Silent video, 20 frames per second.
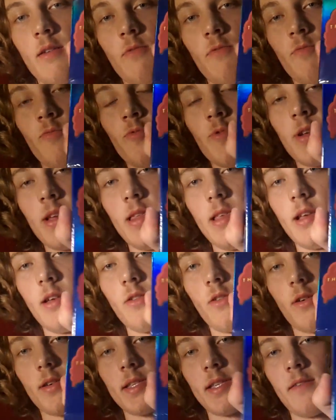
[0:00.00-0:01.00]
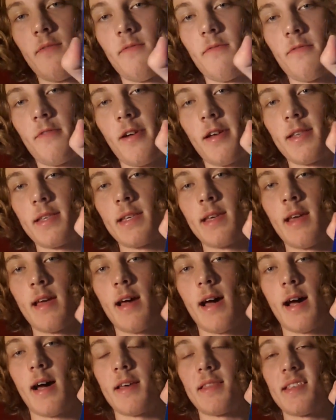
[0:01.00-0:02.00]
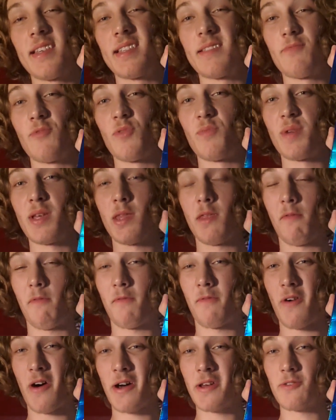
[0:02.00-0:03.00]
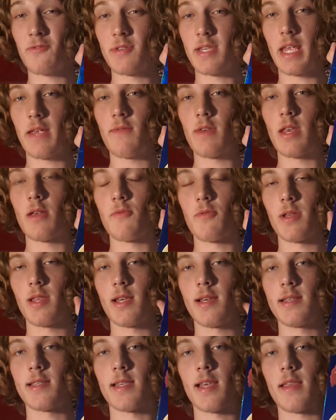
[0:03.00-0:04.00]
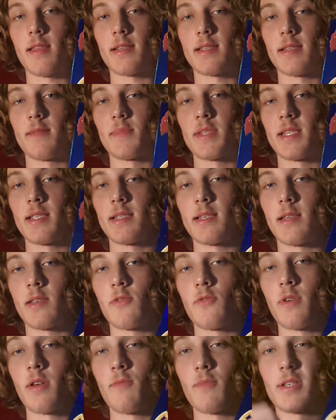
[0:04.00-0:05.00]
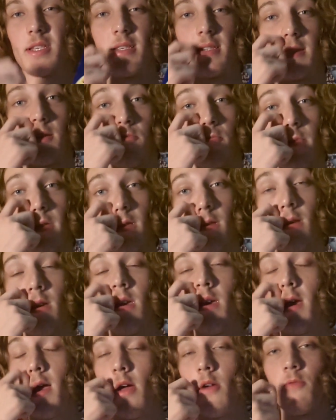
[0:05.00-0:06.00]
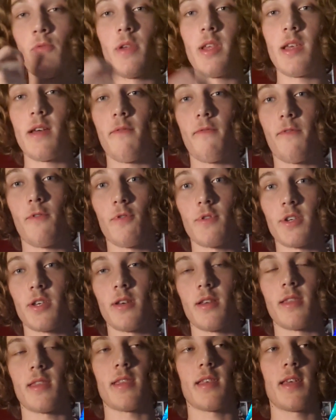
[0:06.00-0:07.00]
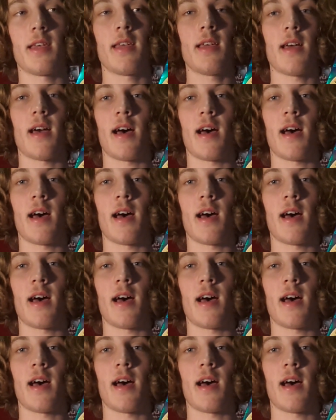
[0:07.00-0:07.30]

Really glossy front. This will be the final DVD release that The Simpsons are doing, which is a really unfortunate thing.